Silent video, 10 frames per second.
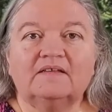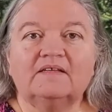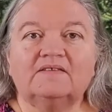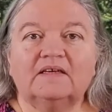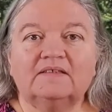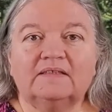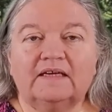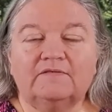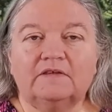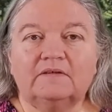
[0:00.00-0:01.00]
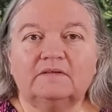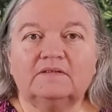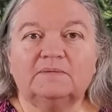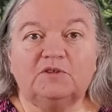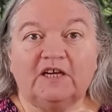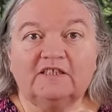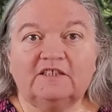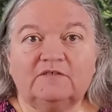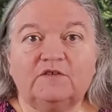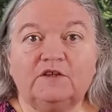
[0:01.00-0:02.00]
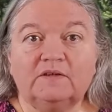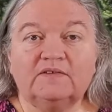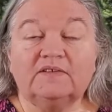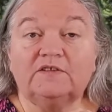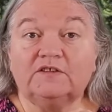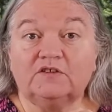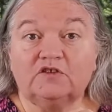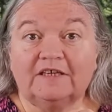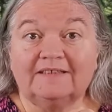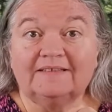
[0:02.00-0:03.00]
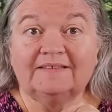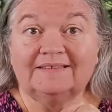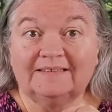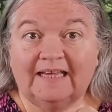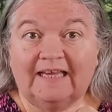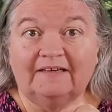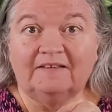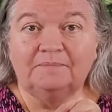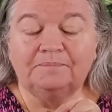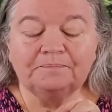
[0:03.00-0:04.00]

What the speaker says: The SUDS level, Subjective Units of Distress Scale.